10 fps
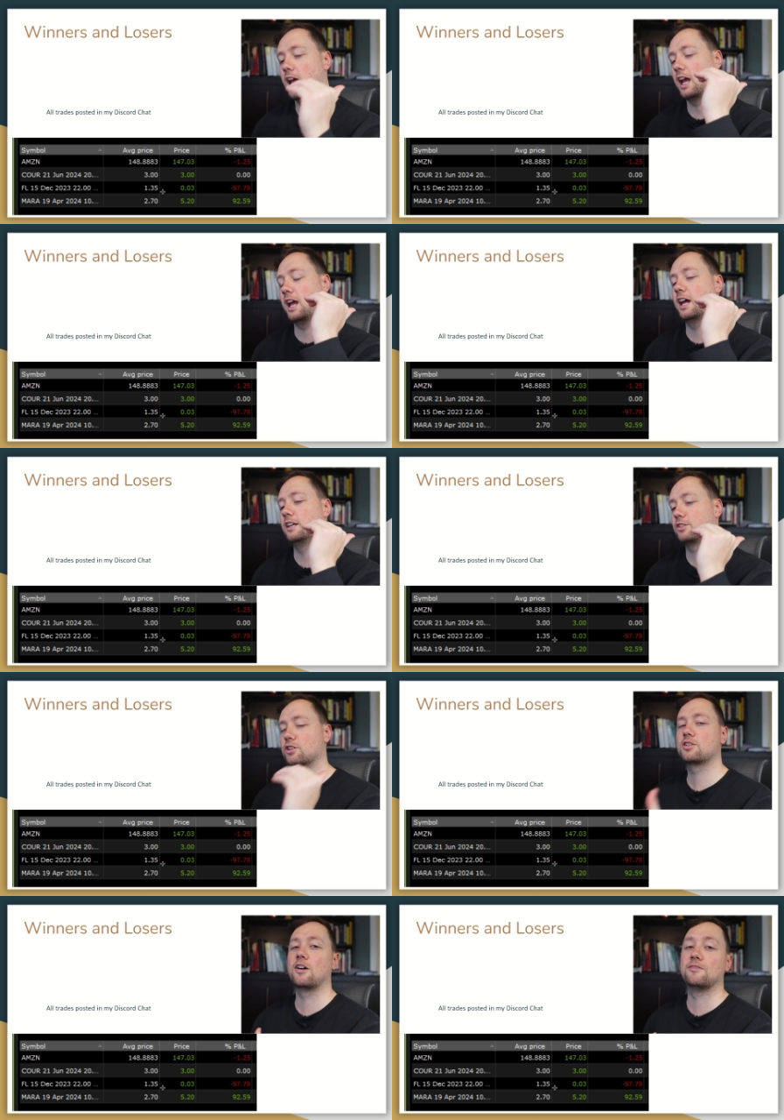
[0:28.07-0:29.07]
and it
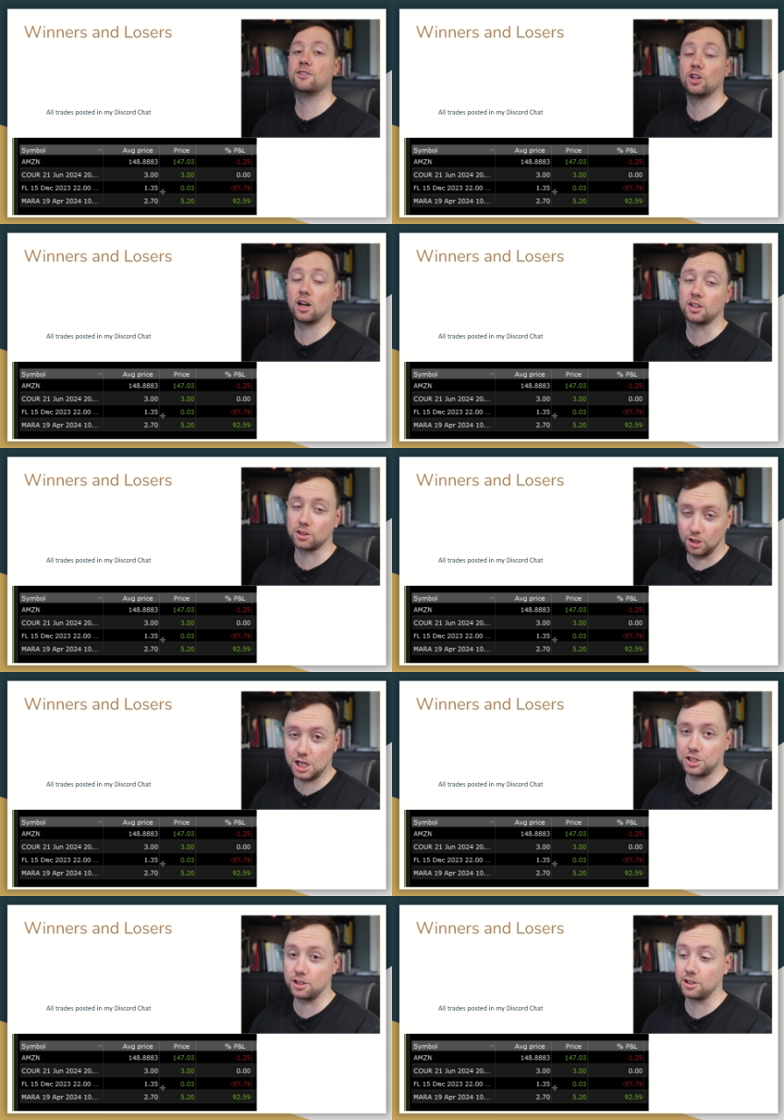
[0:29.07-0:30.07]
turns out Footlocker
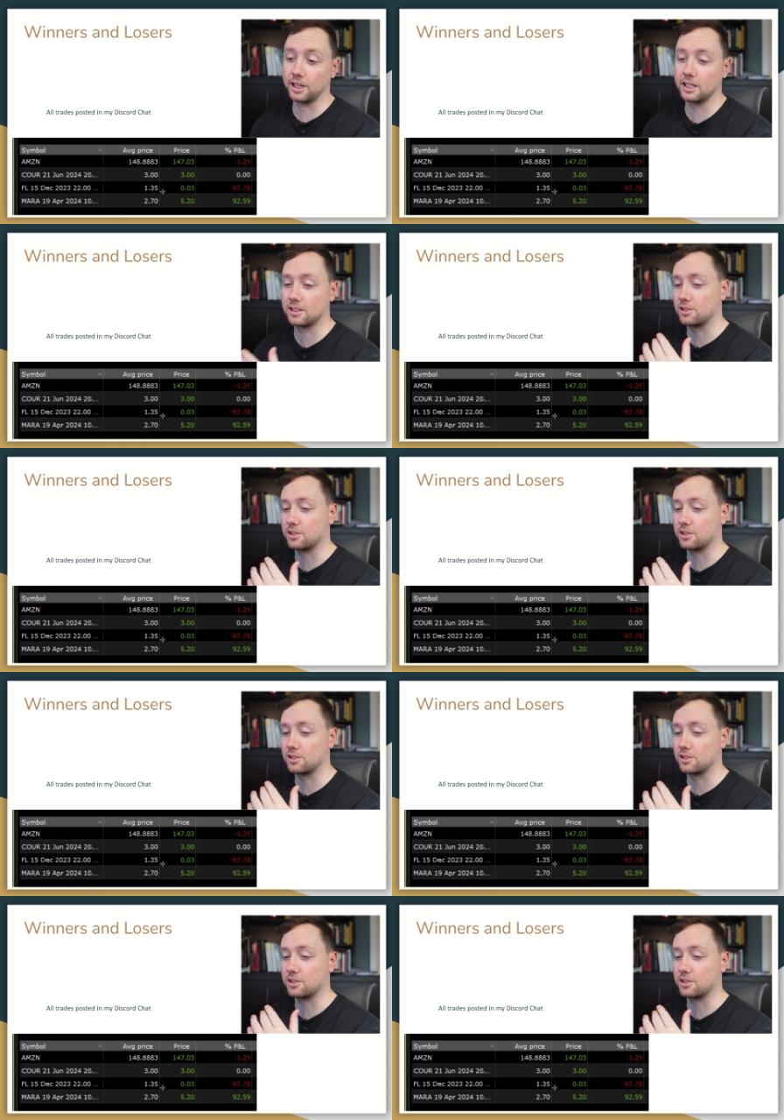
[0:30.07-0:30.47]
crushed earnings,